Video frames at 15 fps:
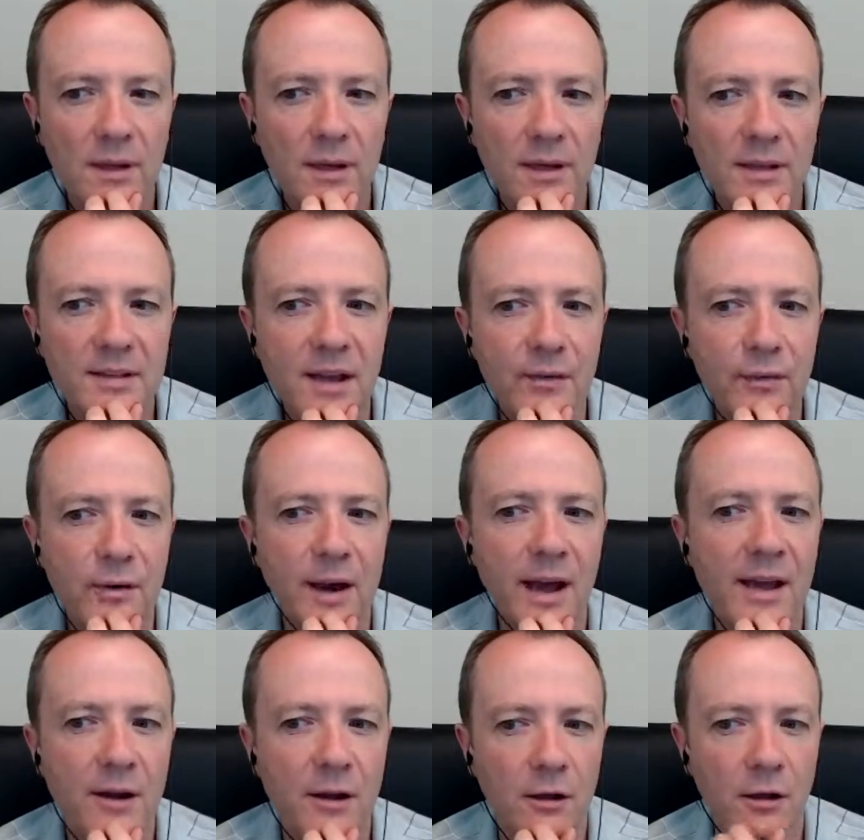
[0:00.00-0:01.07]
he's never
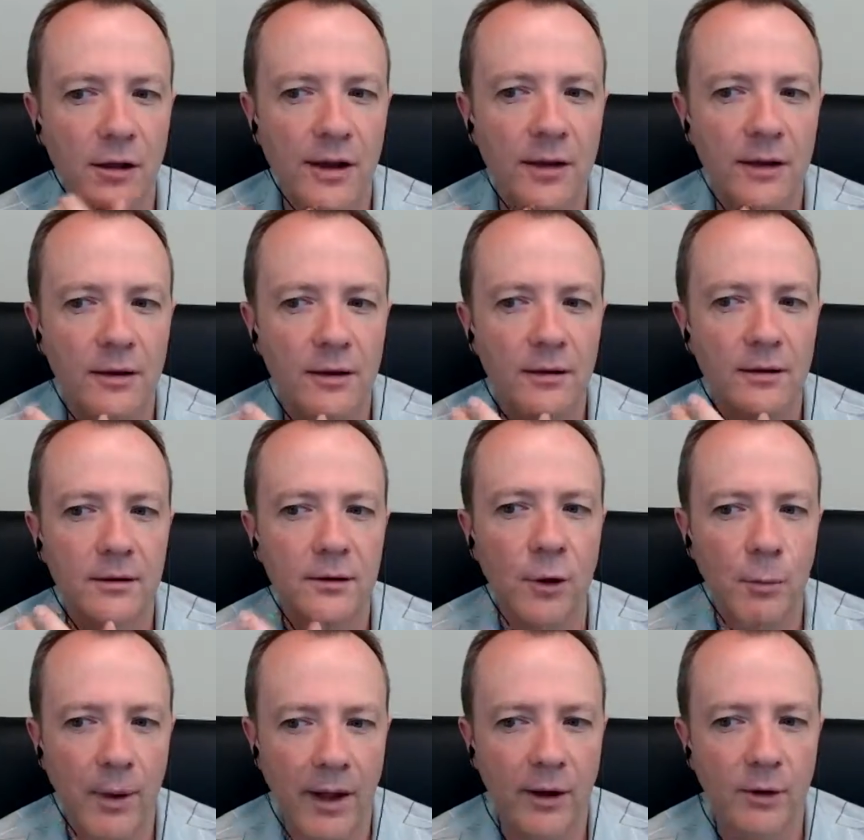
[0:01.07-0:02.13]
had a client
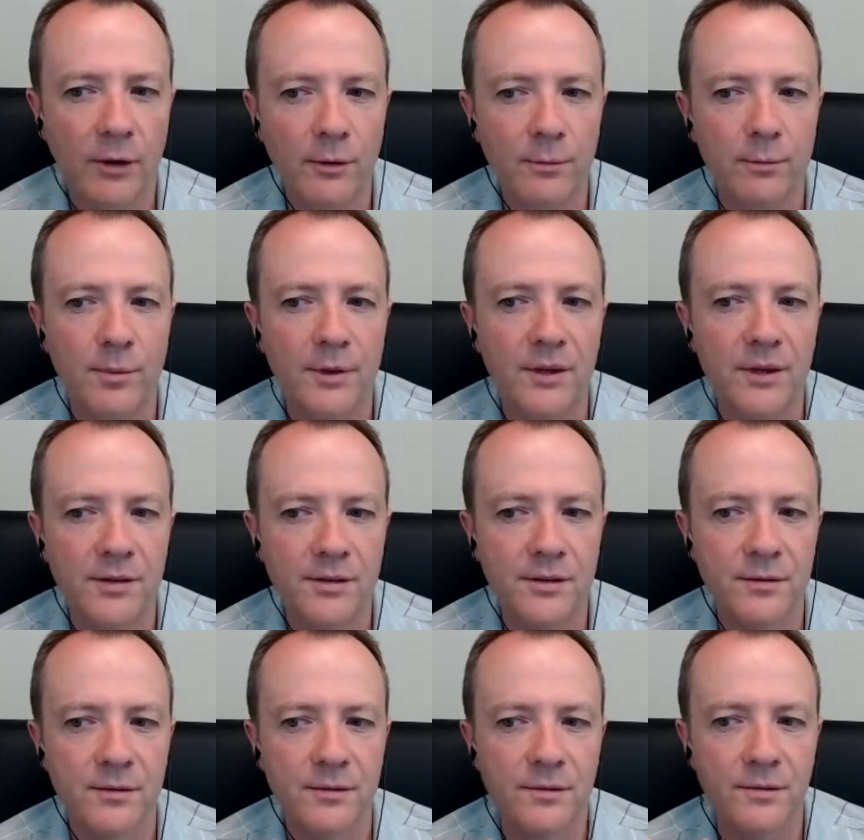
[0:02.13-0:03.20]
go bankrupt because
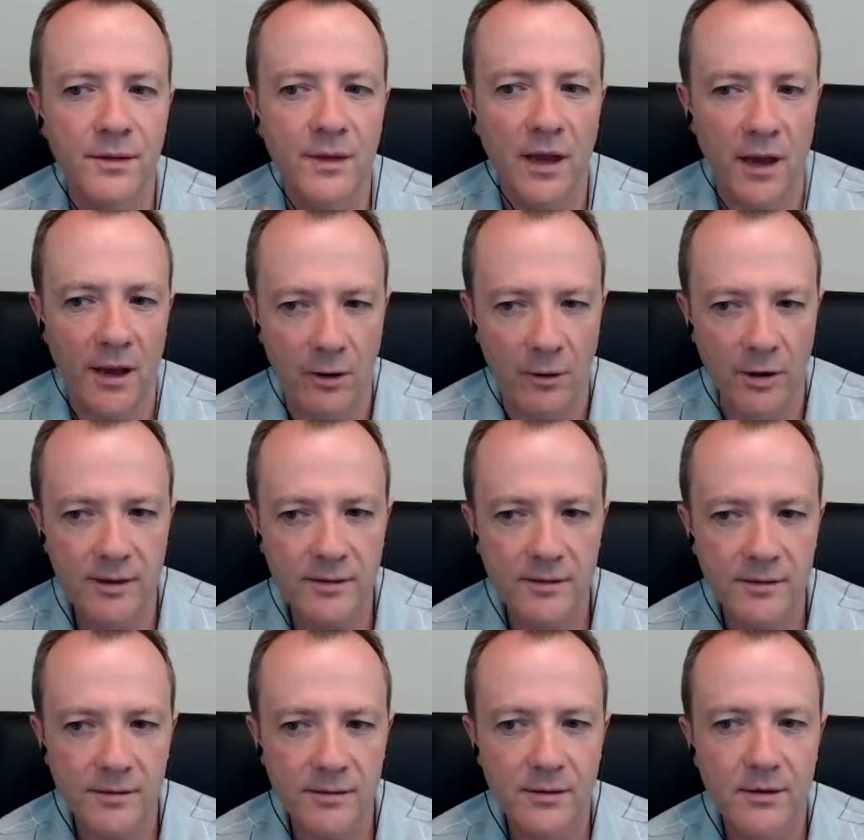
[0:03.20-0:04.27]
of the
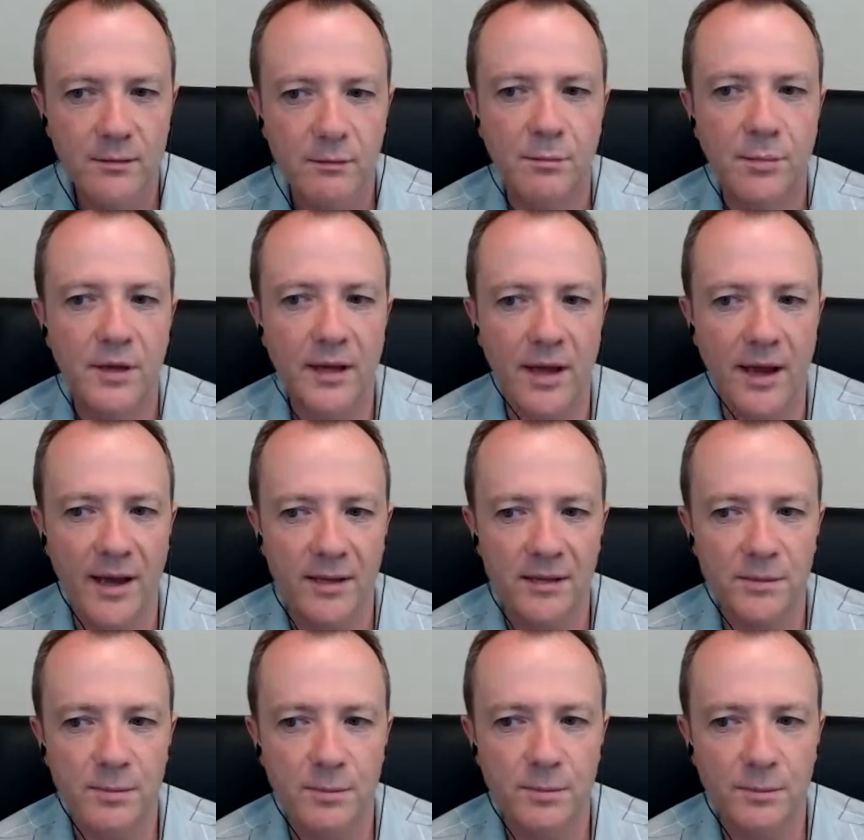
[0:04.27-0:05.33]
IRS, but he
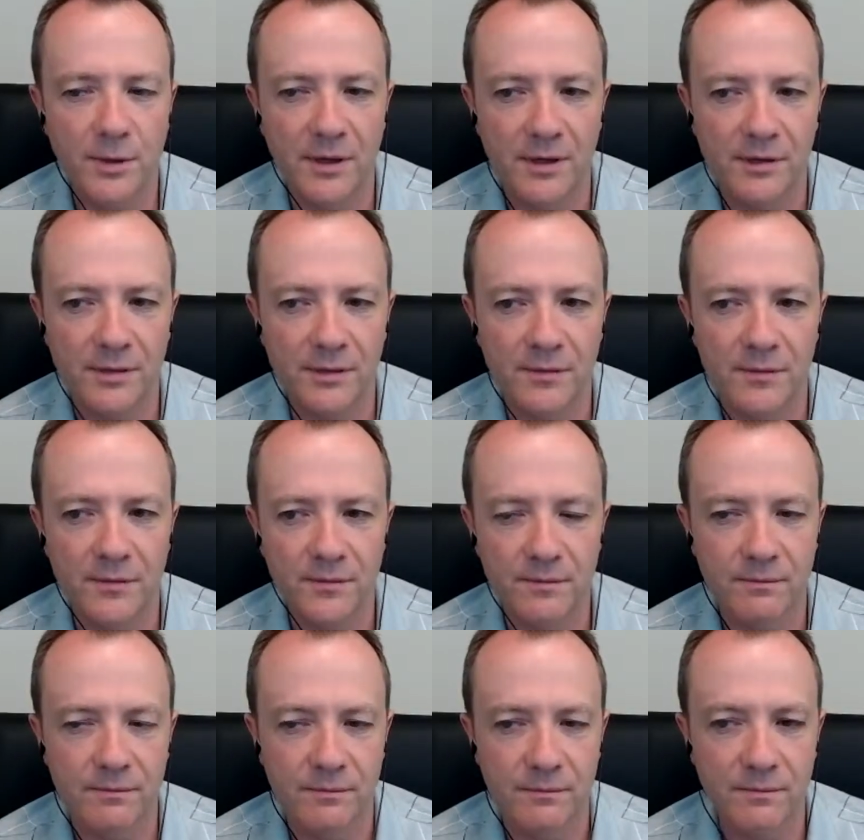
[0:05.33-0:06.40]
has because of
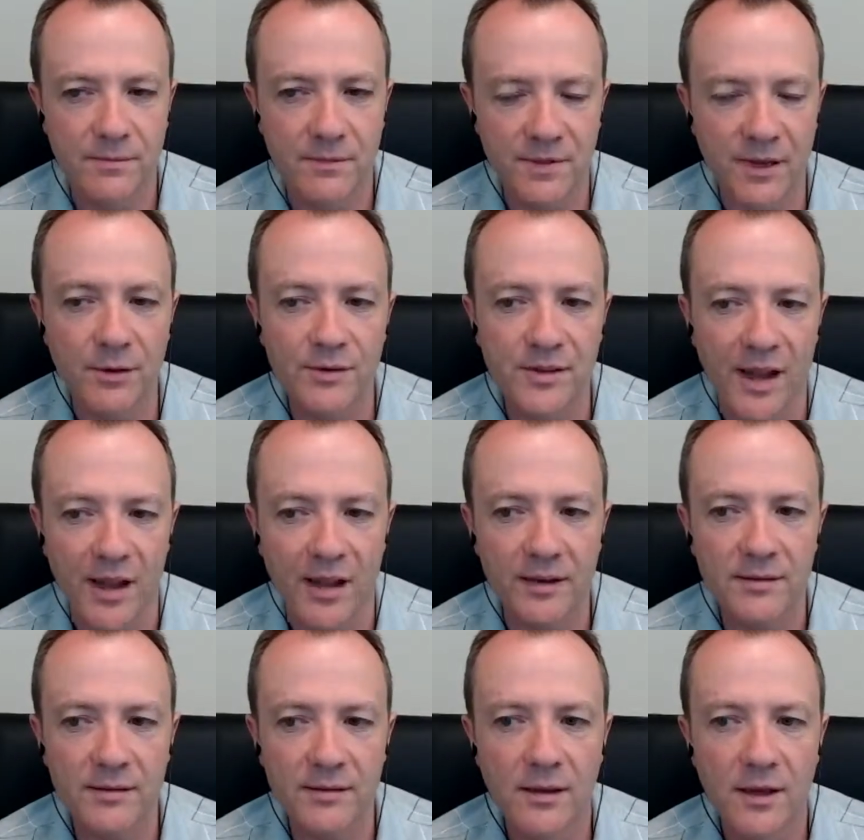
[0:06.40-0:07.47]
sales tax.
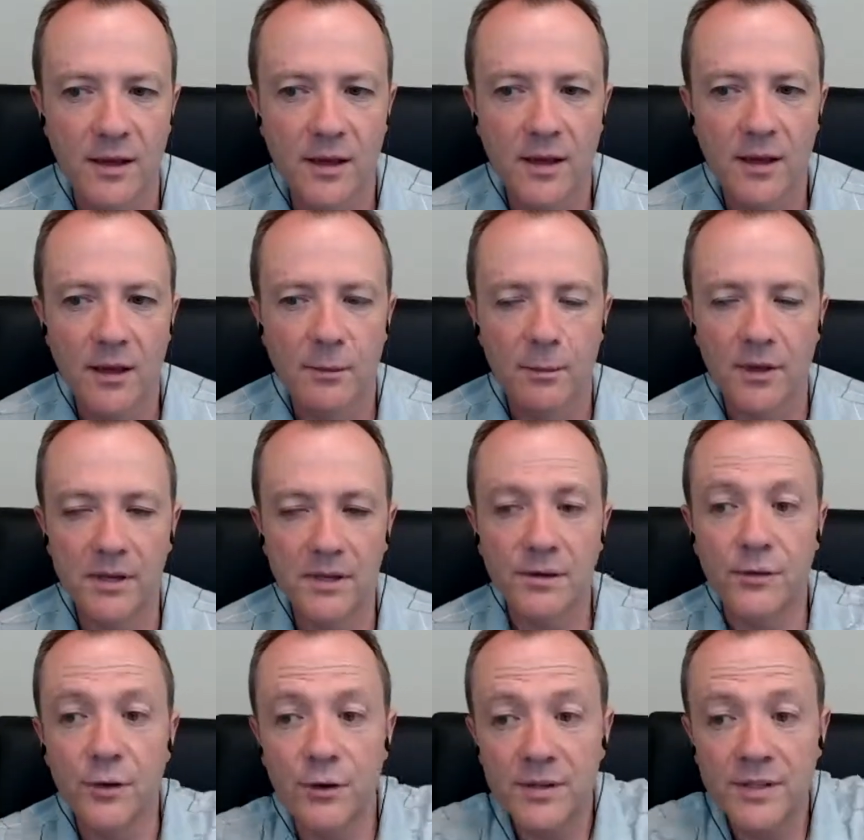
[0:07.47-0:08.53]
Mm, because if
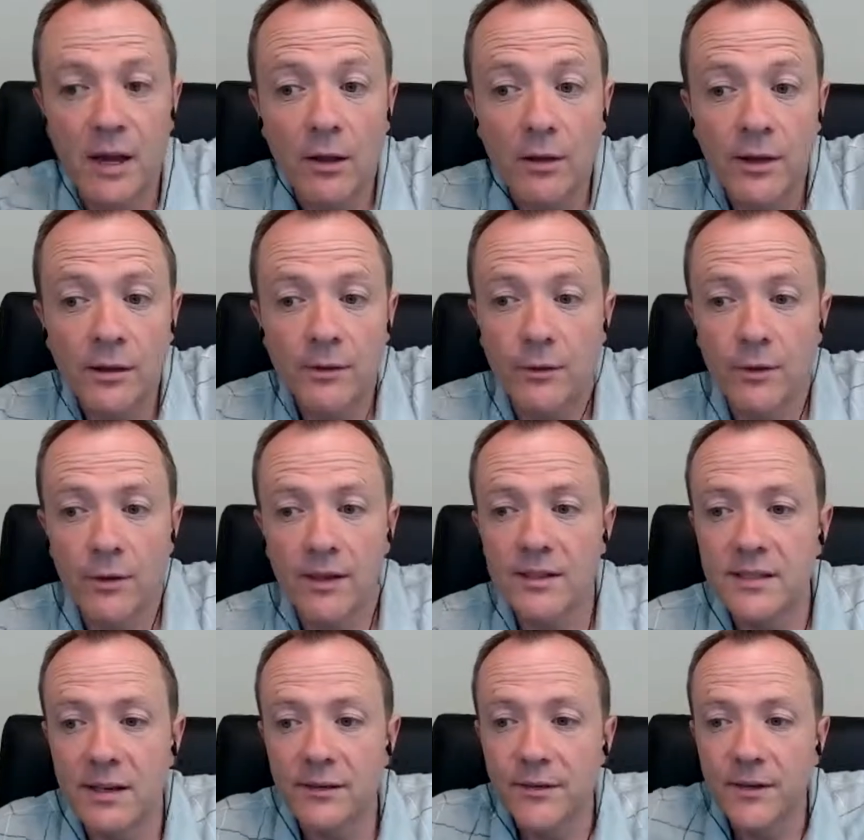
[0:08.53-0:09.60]
yeah. you're selling for like
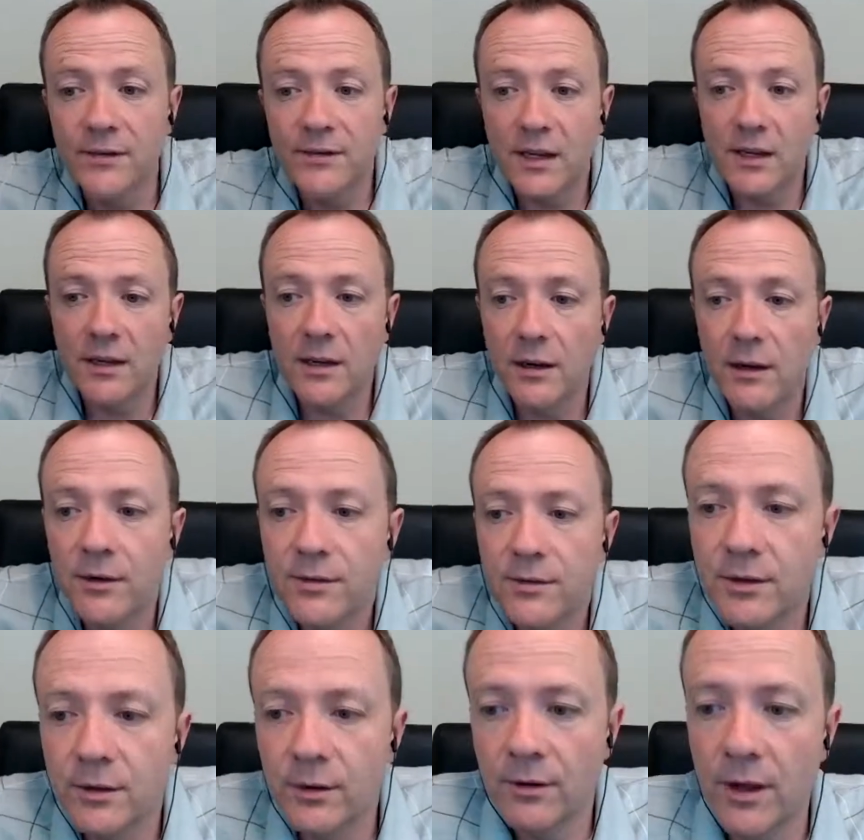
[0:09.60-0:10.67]
10, 15 years
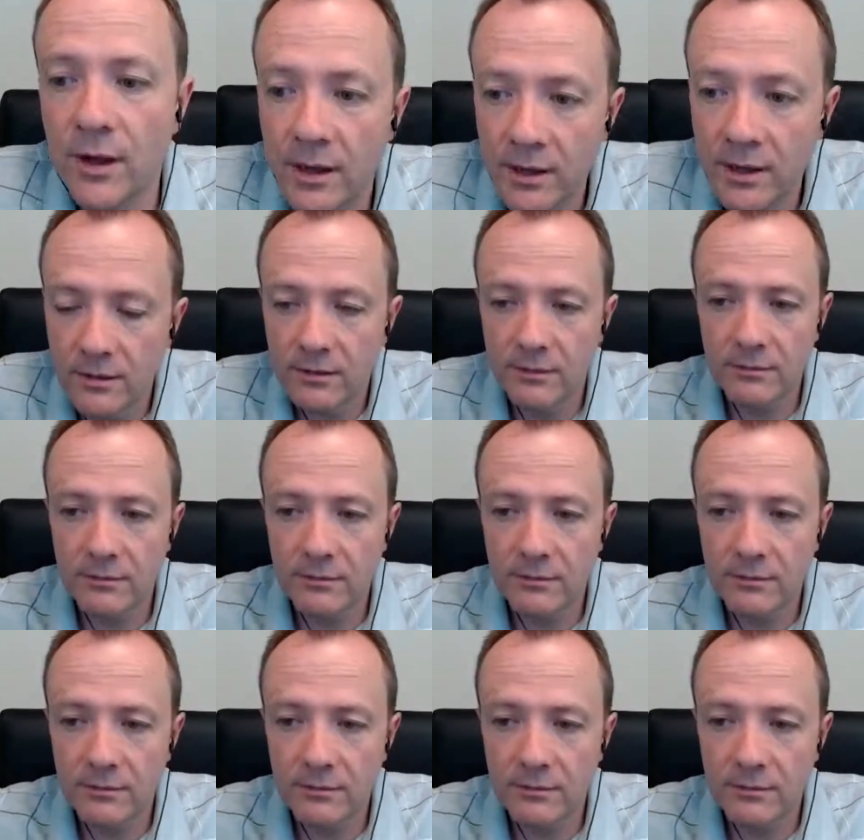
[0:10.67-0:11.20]
and you're not